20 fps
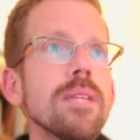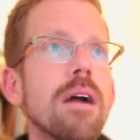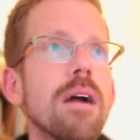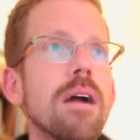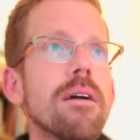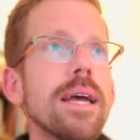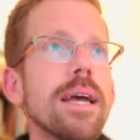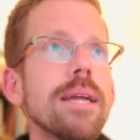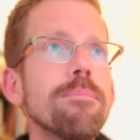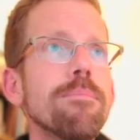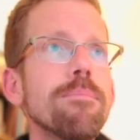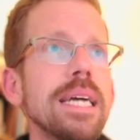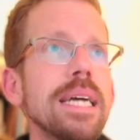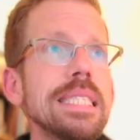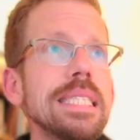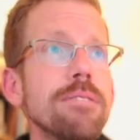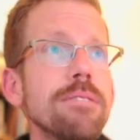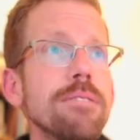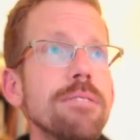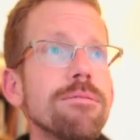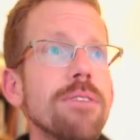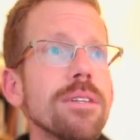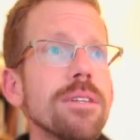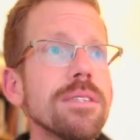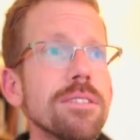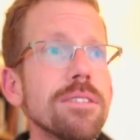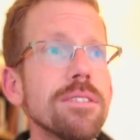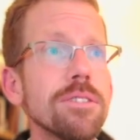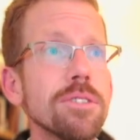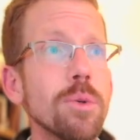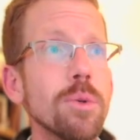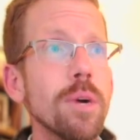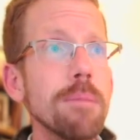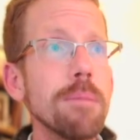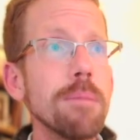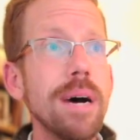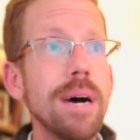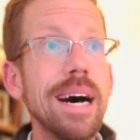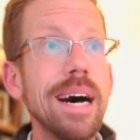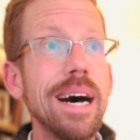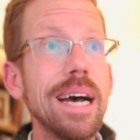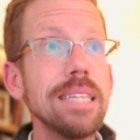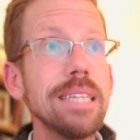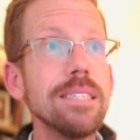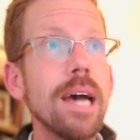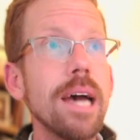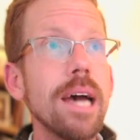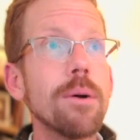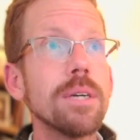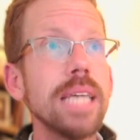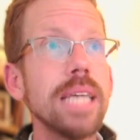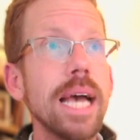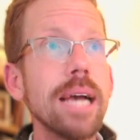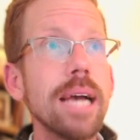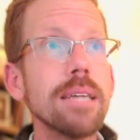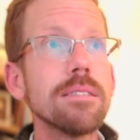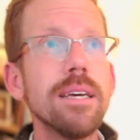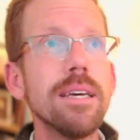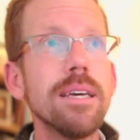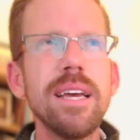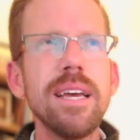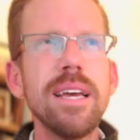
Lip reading: All right, by default, this is going behind our text.